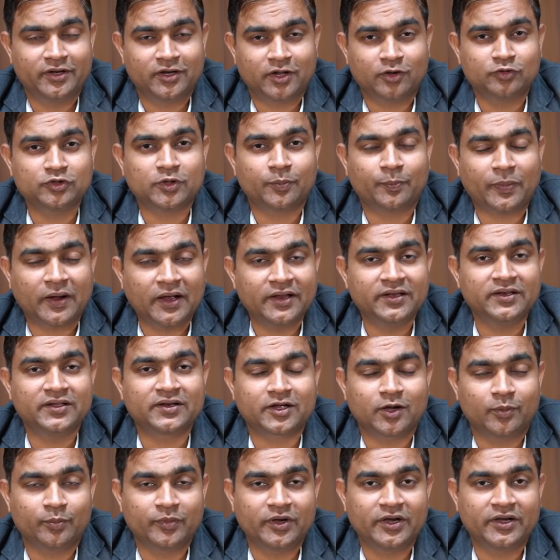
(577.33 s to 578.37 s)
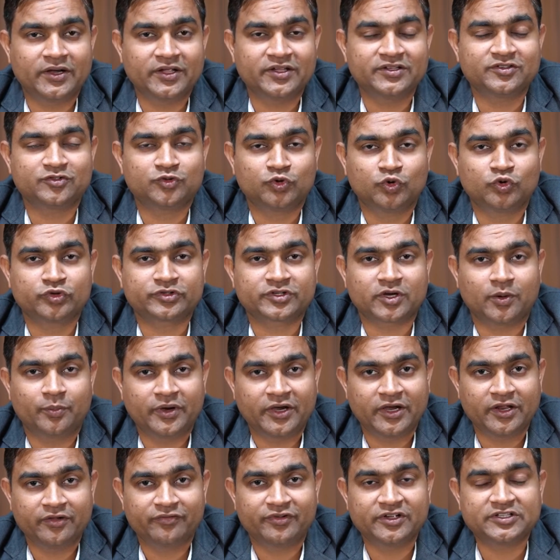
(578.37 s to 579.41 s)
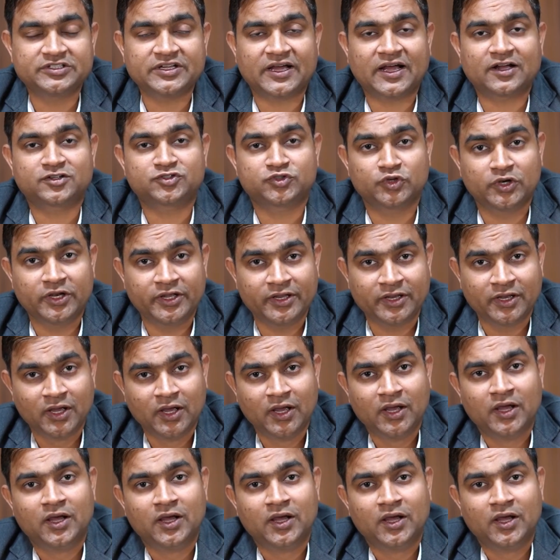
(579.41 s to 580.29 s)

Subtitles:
Now the pioneer community is those community which actually